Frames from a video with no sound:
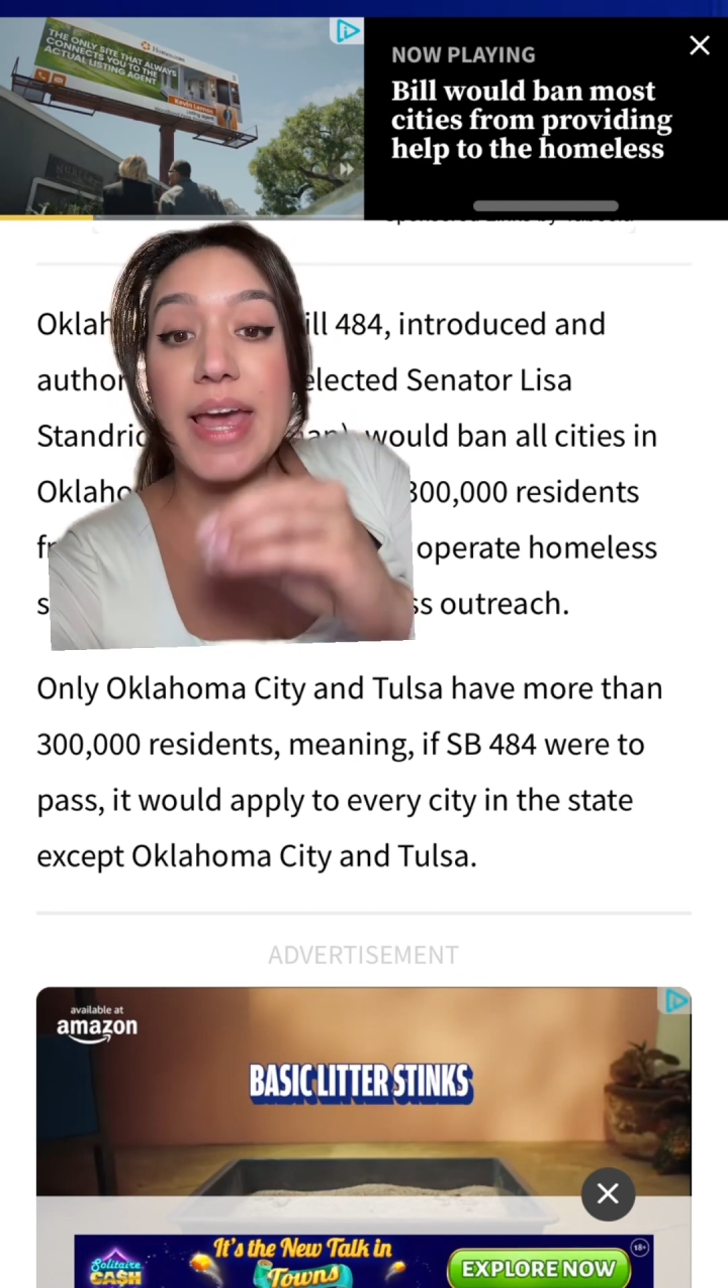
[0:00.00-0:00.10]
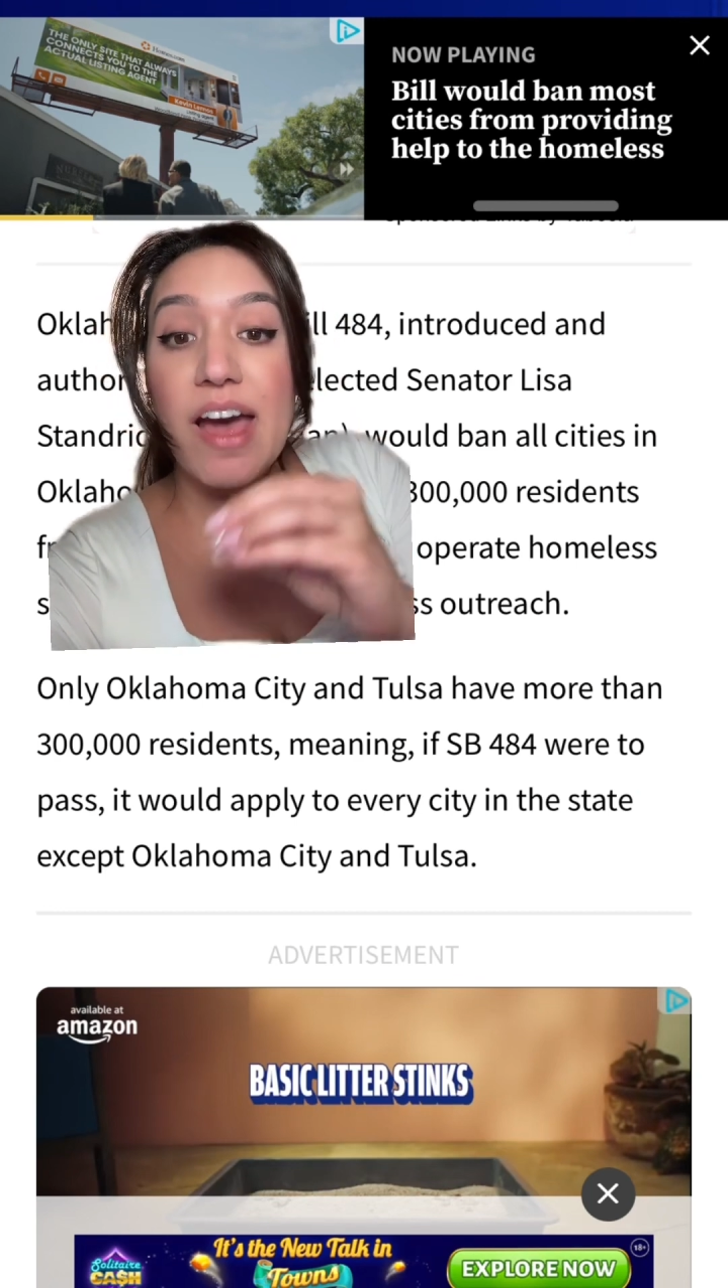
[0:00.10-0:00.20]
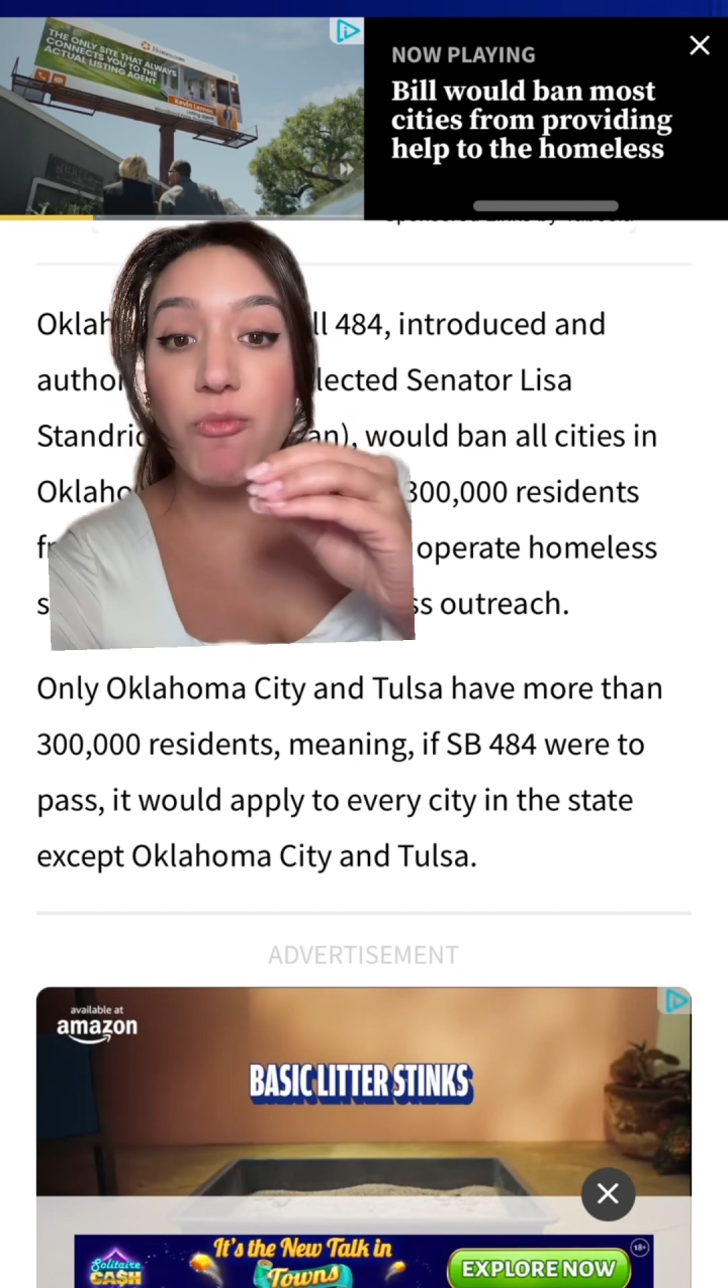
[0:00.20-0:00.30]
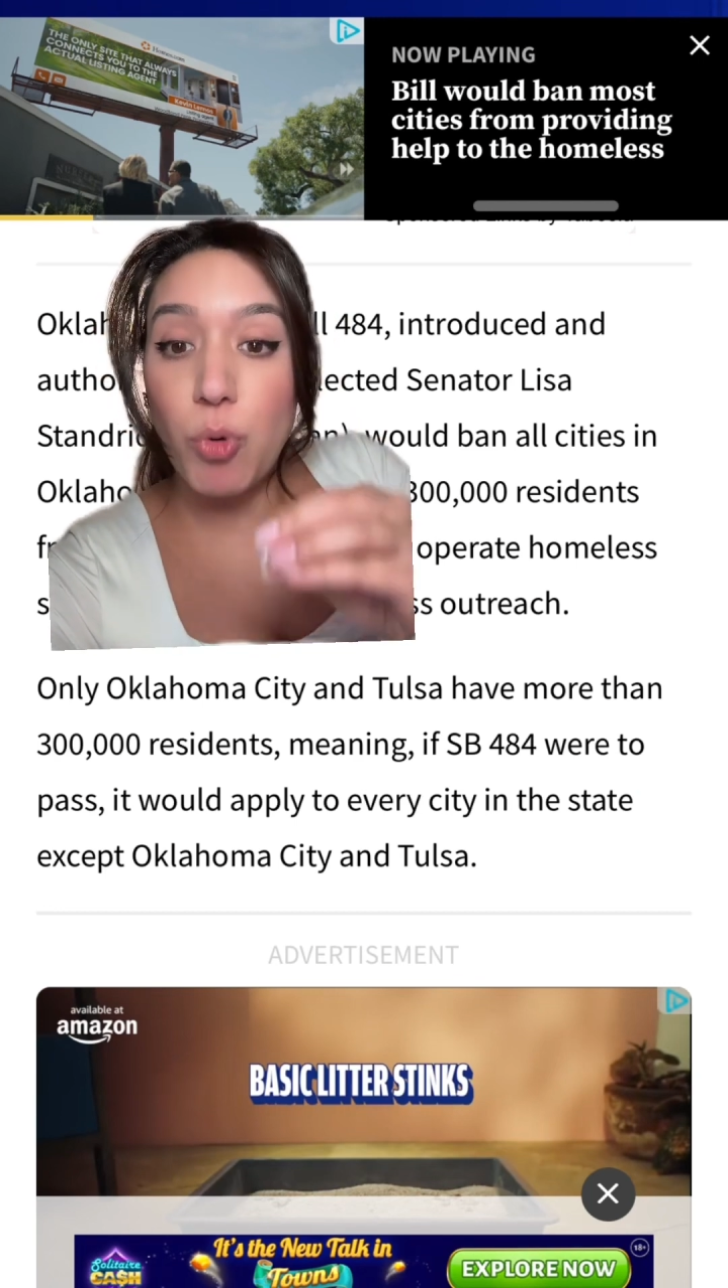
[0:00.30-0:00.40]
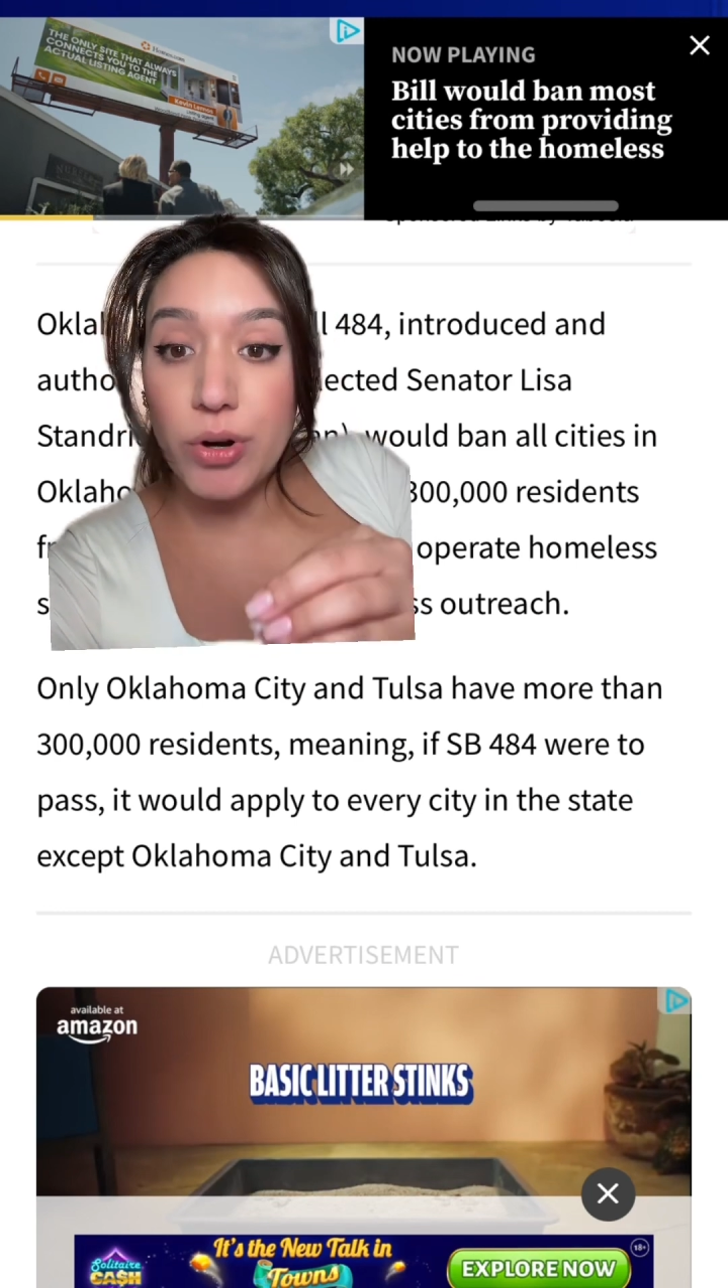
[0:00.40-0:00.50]

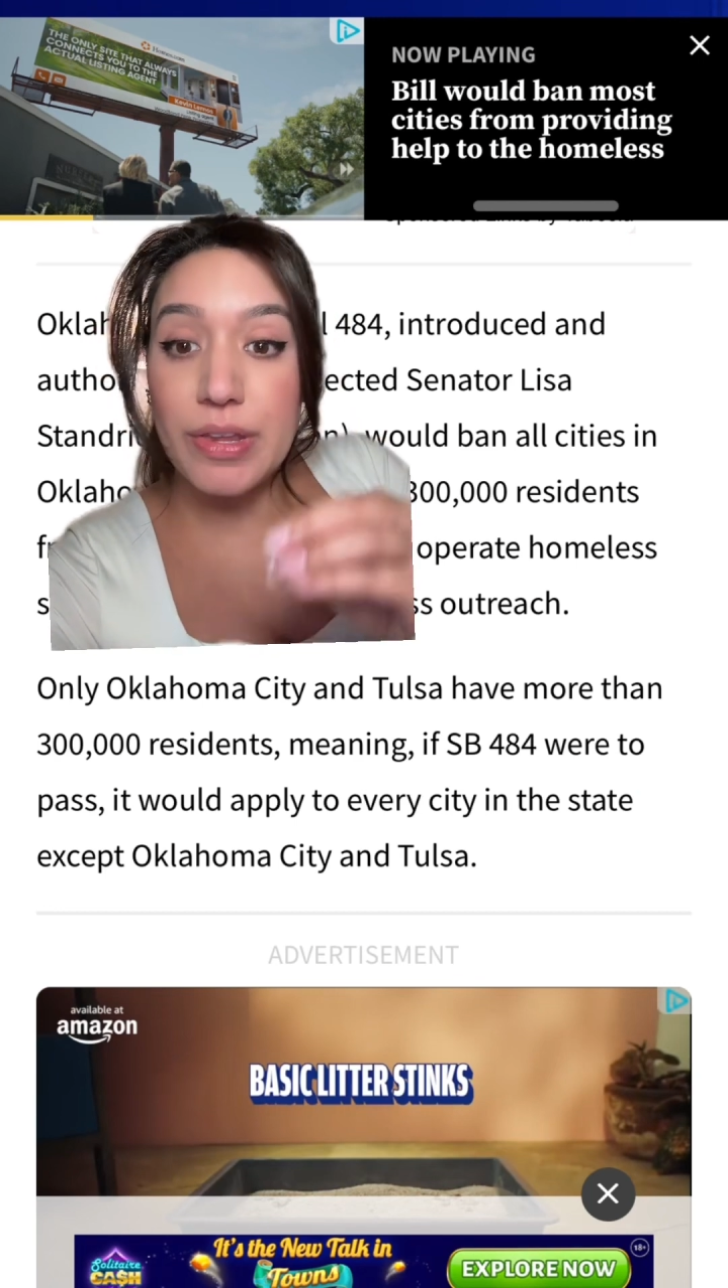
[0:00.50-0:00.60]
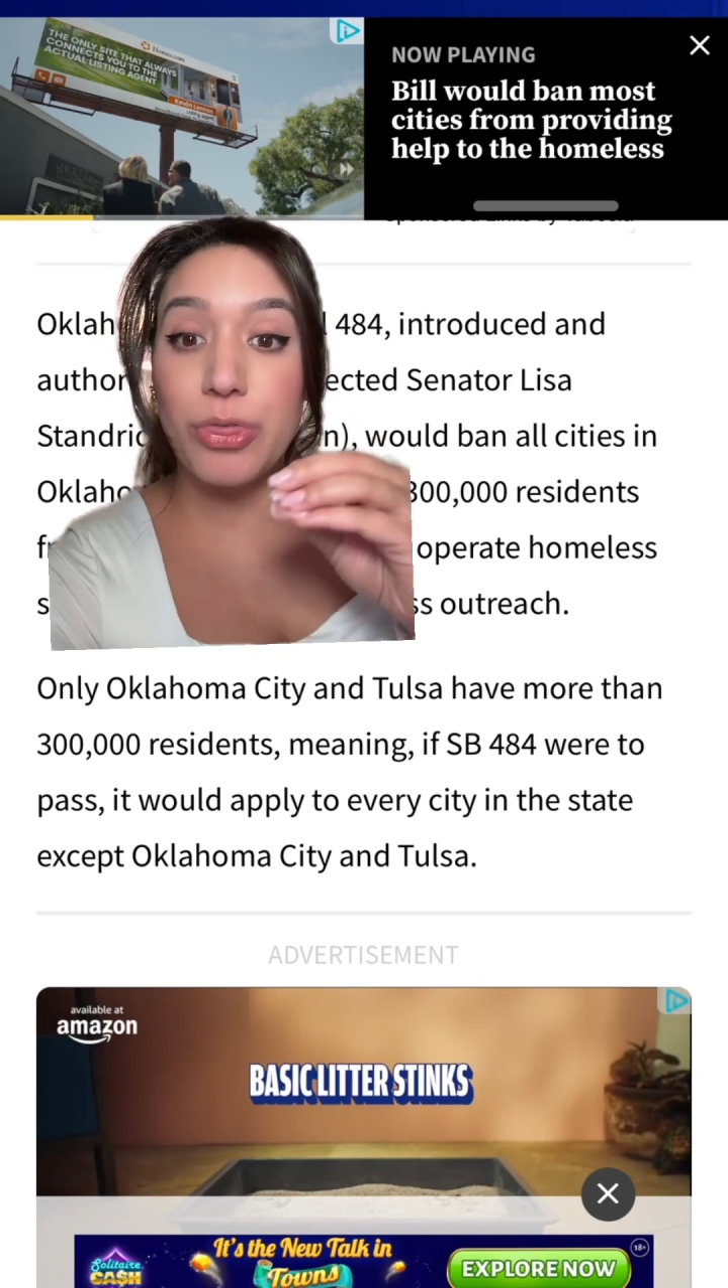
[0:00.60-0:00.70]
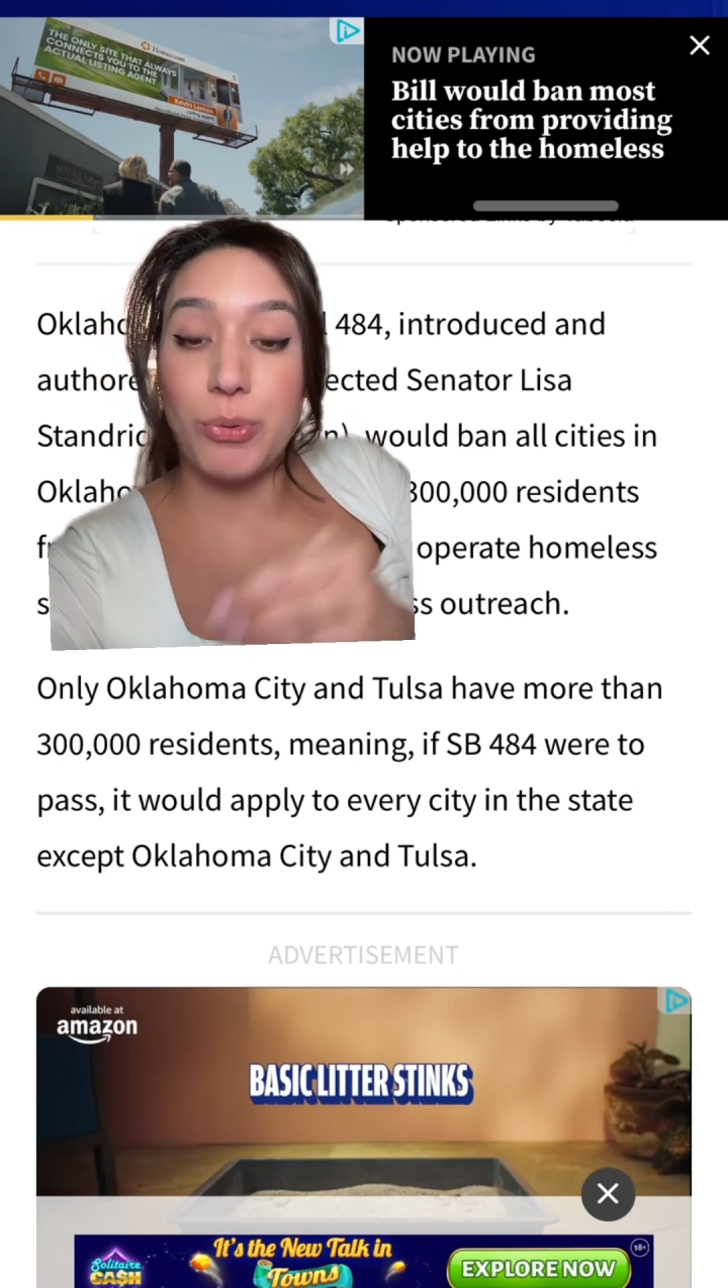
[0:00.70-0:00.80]
have more than